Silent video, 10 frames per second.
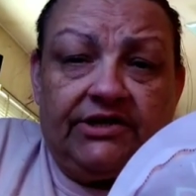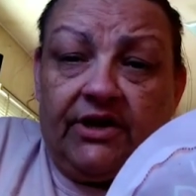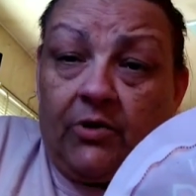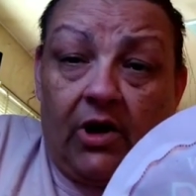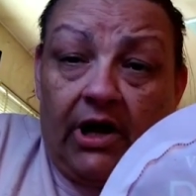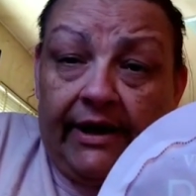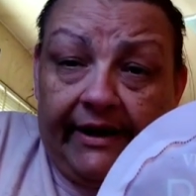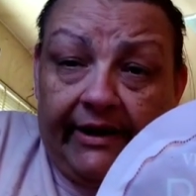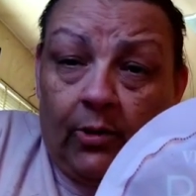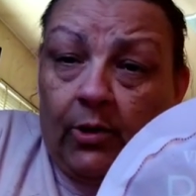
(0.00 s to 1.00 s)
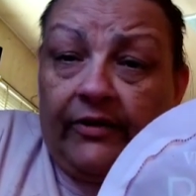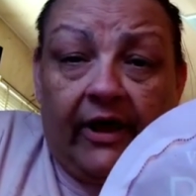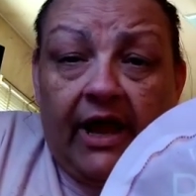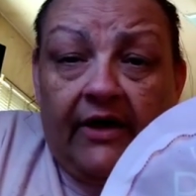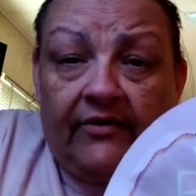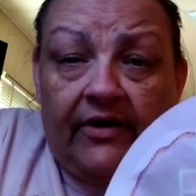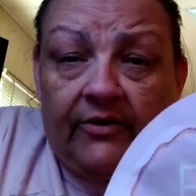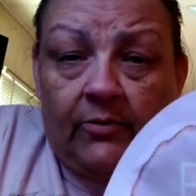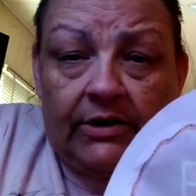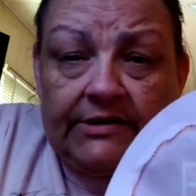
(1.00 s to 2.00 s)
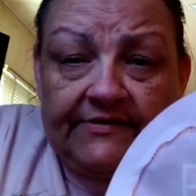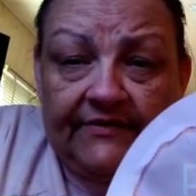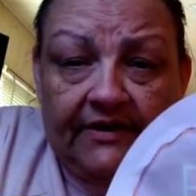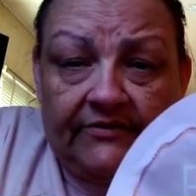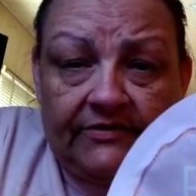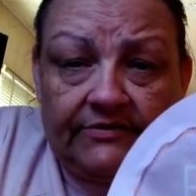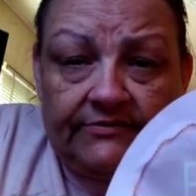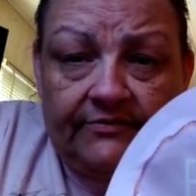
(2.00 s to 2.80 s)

They were honey, or they have other ones flavored,